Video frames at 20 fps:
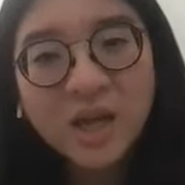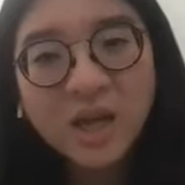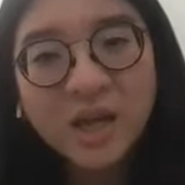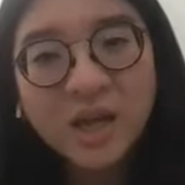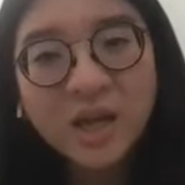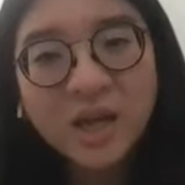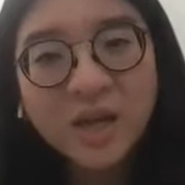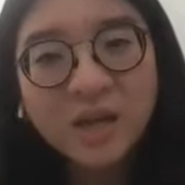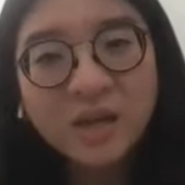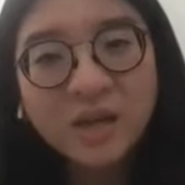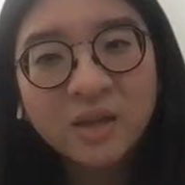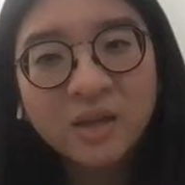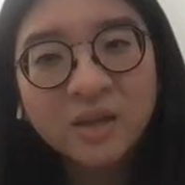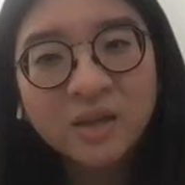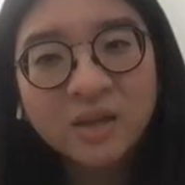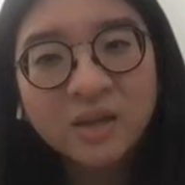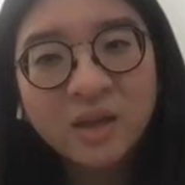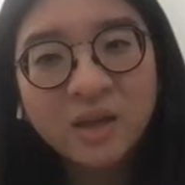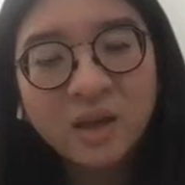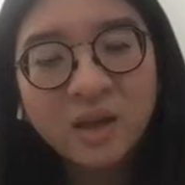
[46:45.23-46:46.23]

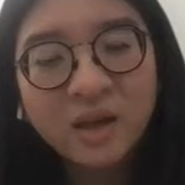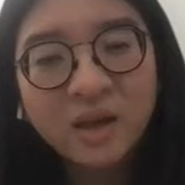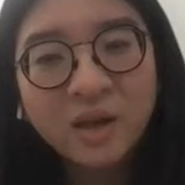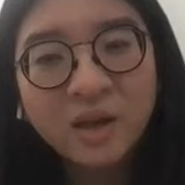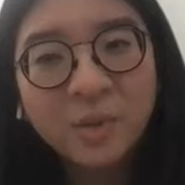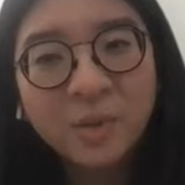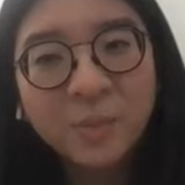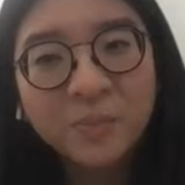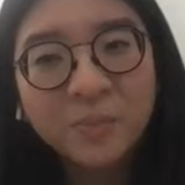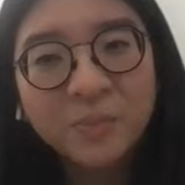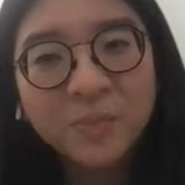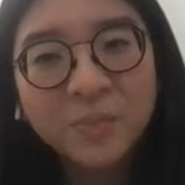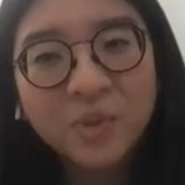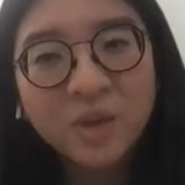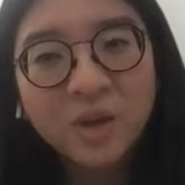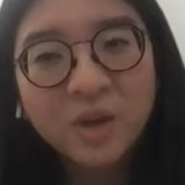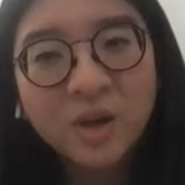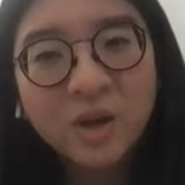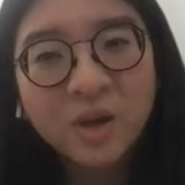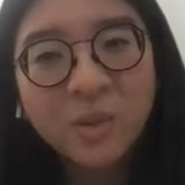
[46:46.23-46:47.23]
And
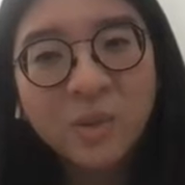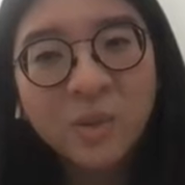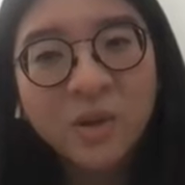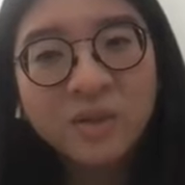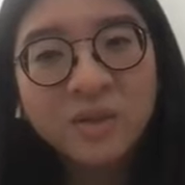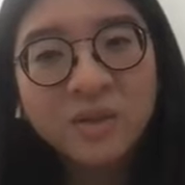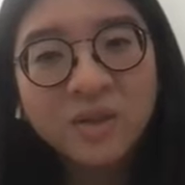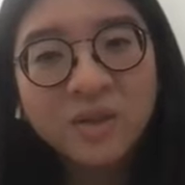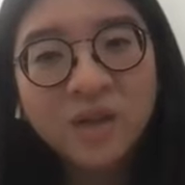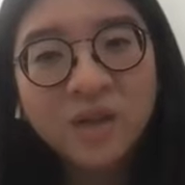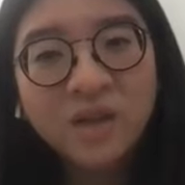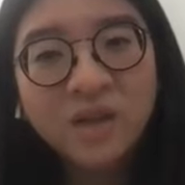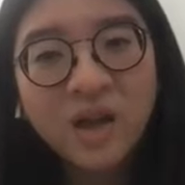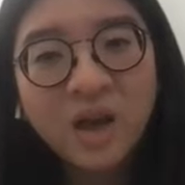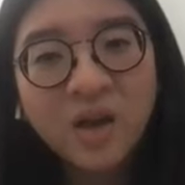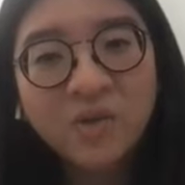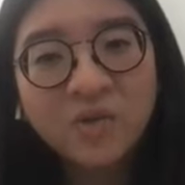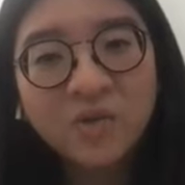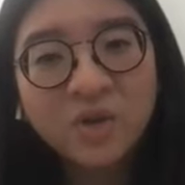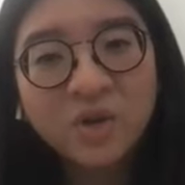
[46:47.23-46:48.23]
one thing
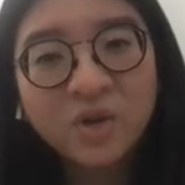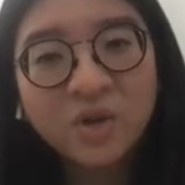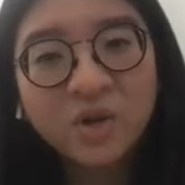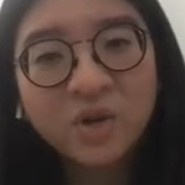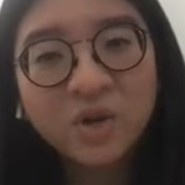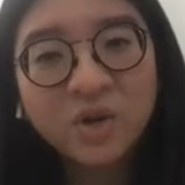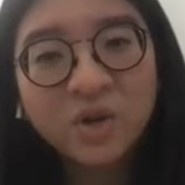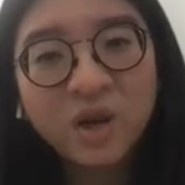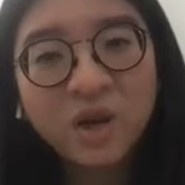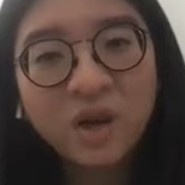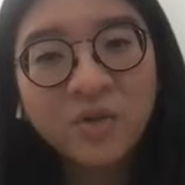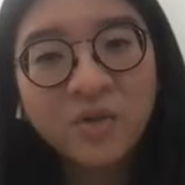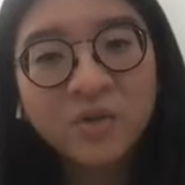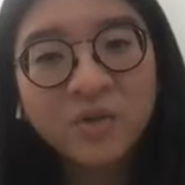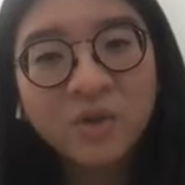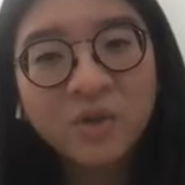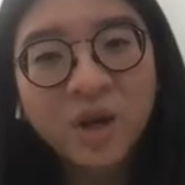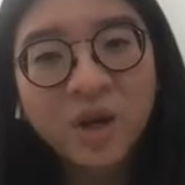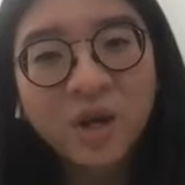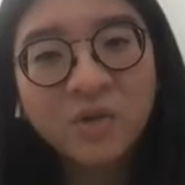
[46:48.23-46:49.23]
after
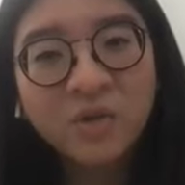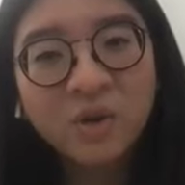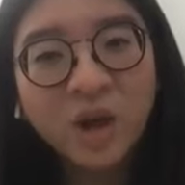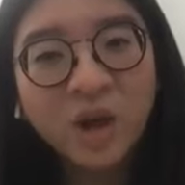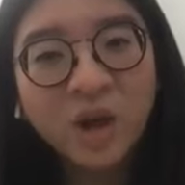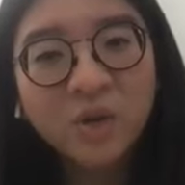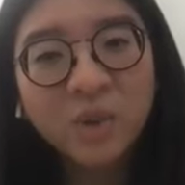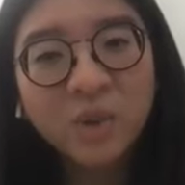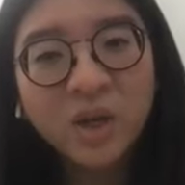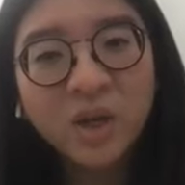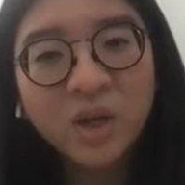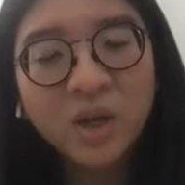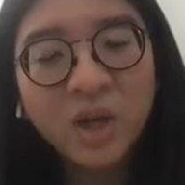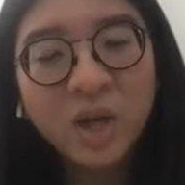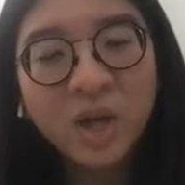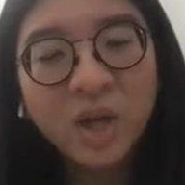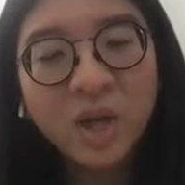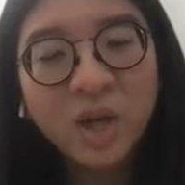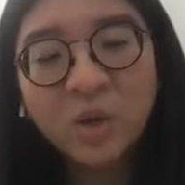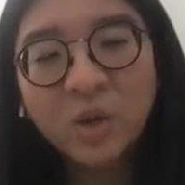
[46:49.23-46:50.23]
I
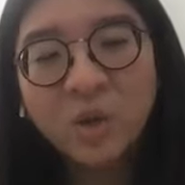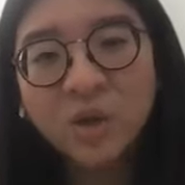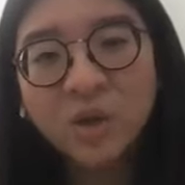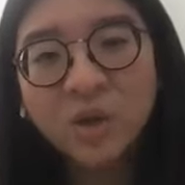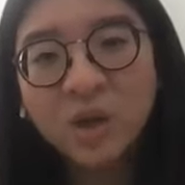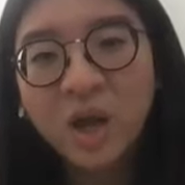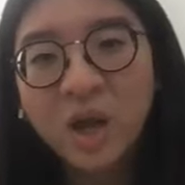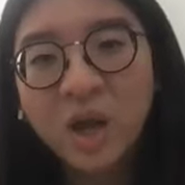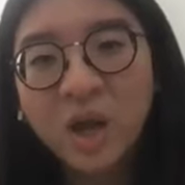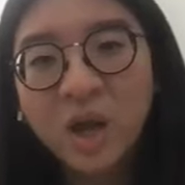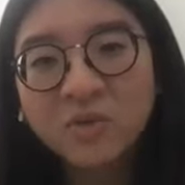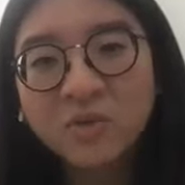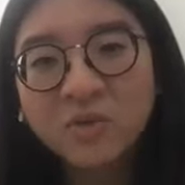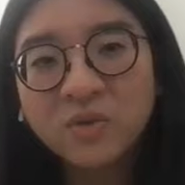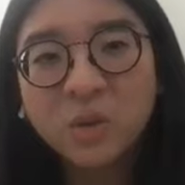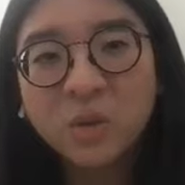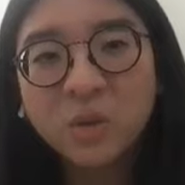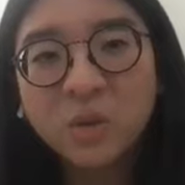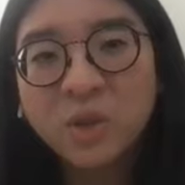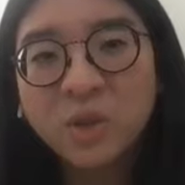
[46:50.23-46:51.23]
graduated, I know that I
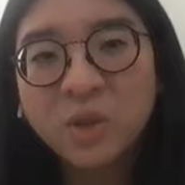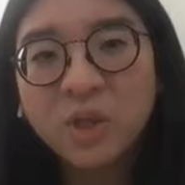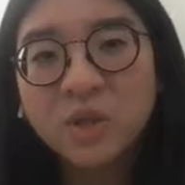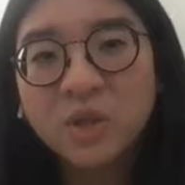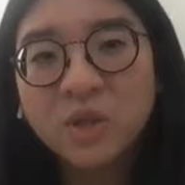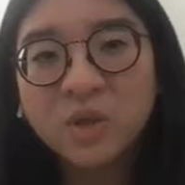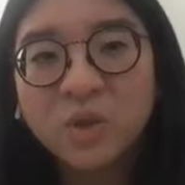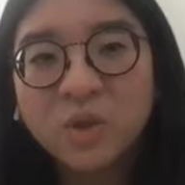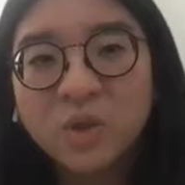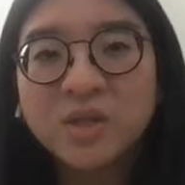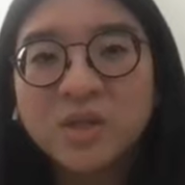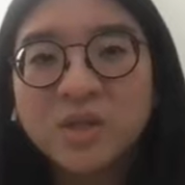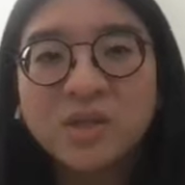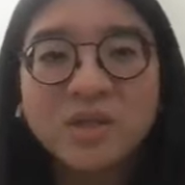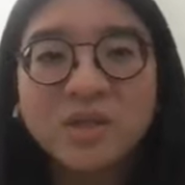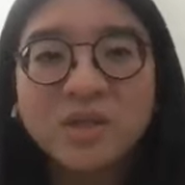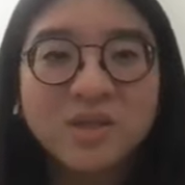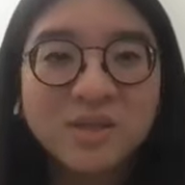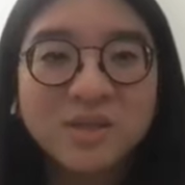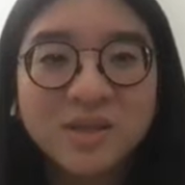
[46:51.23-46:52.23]
have so many
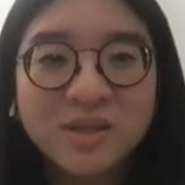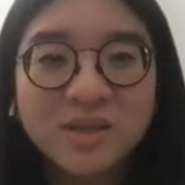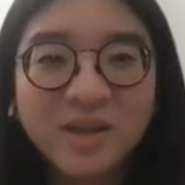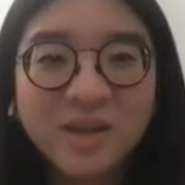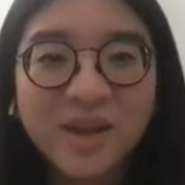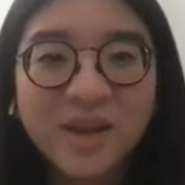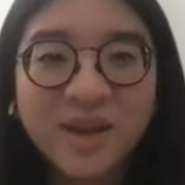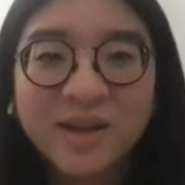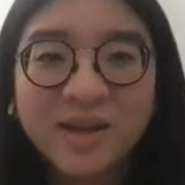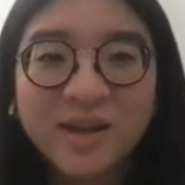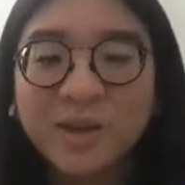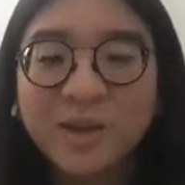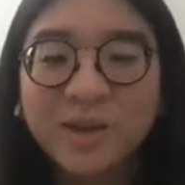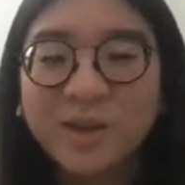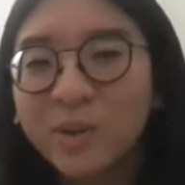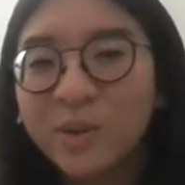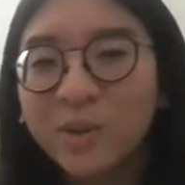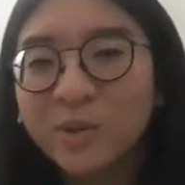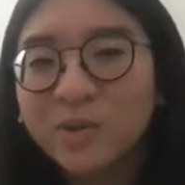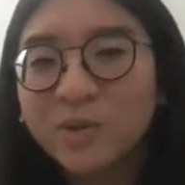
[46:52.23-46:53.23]
choices. I
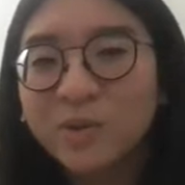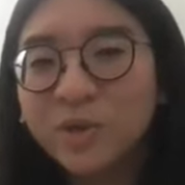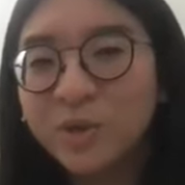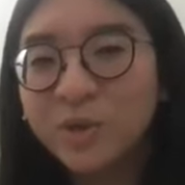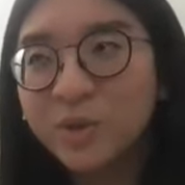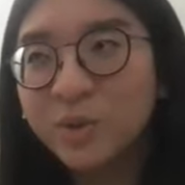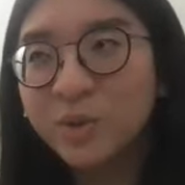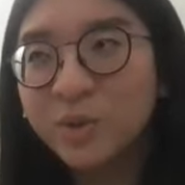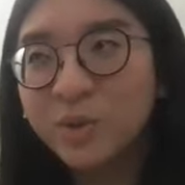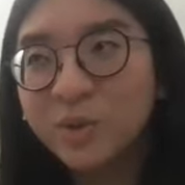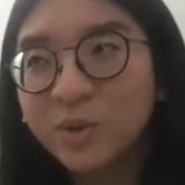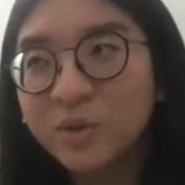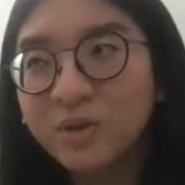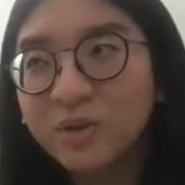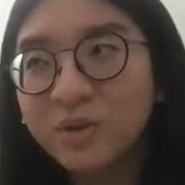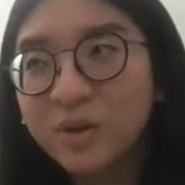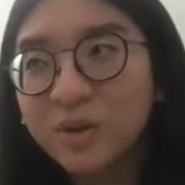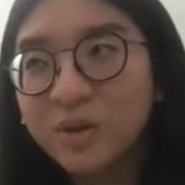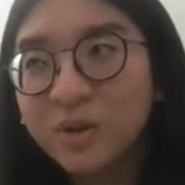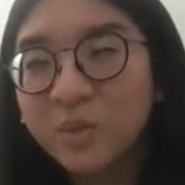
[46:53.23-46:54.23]
can go to
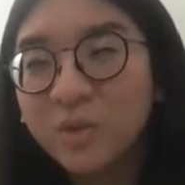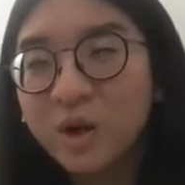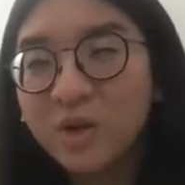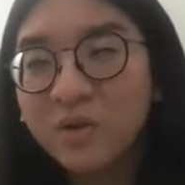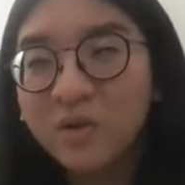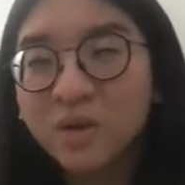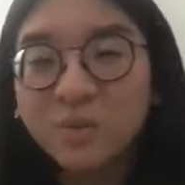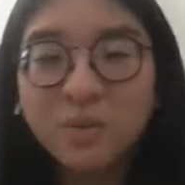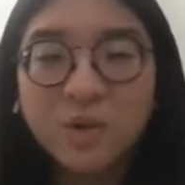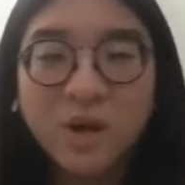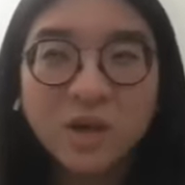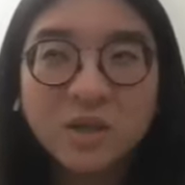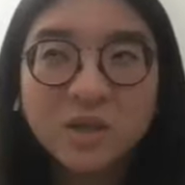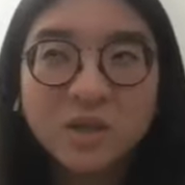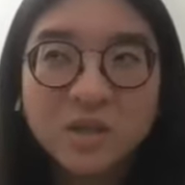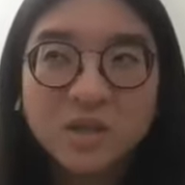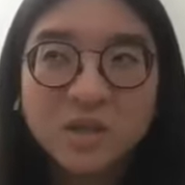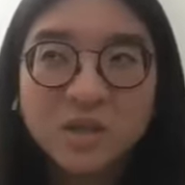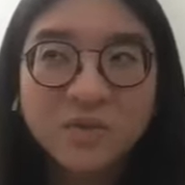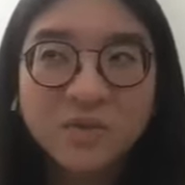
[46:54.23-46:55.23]
private
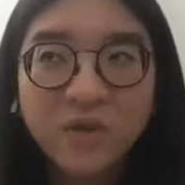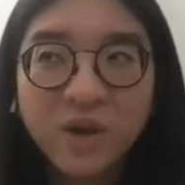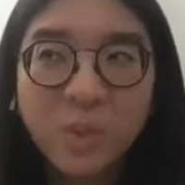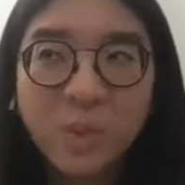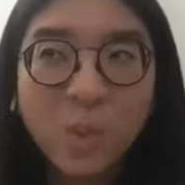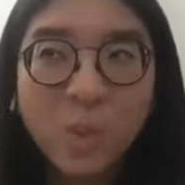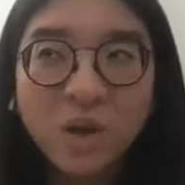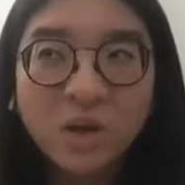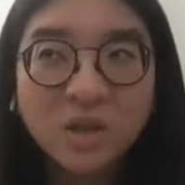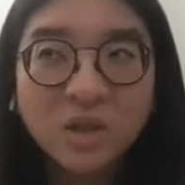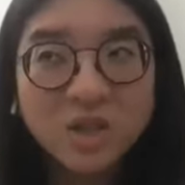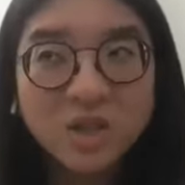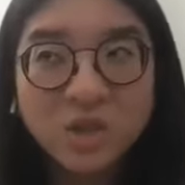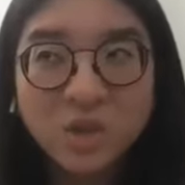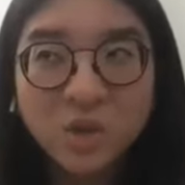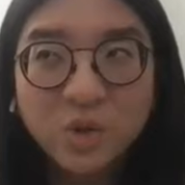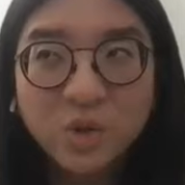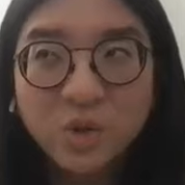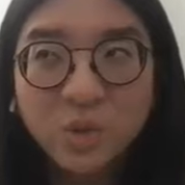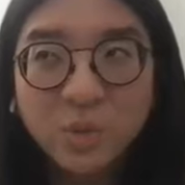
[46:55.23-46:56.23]
practice if I want
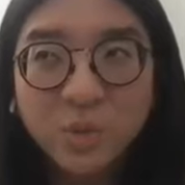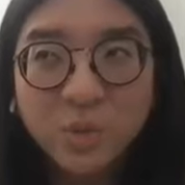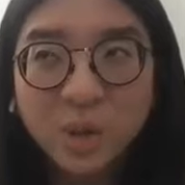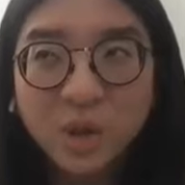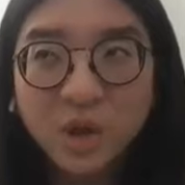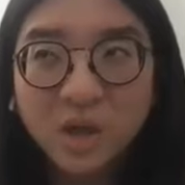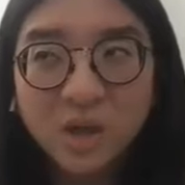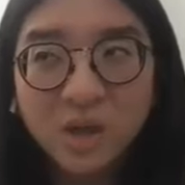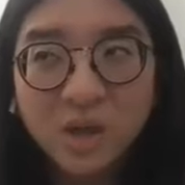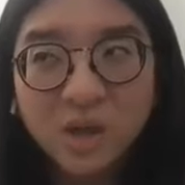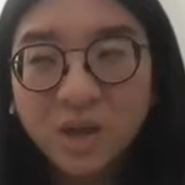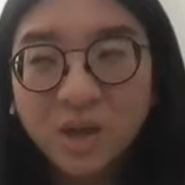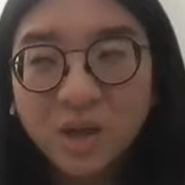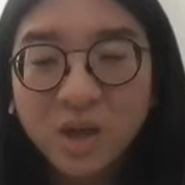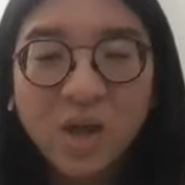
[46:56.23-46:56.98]
to, but